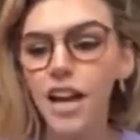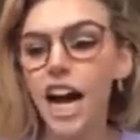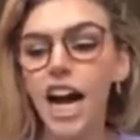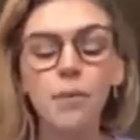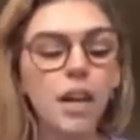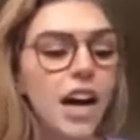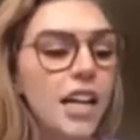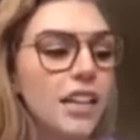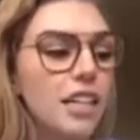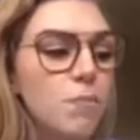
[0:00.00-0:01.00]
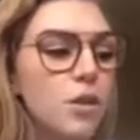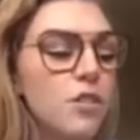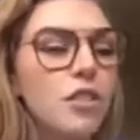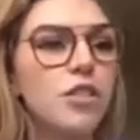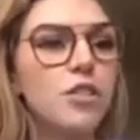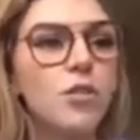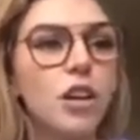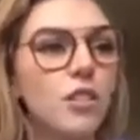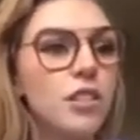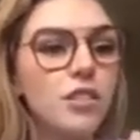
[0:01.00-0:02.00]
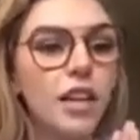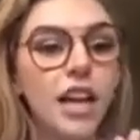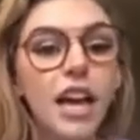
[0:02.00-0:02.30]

I'm not this person just with all these, like,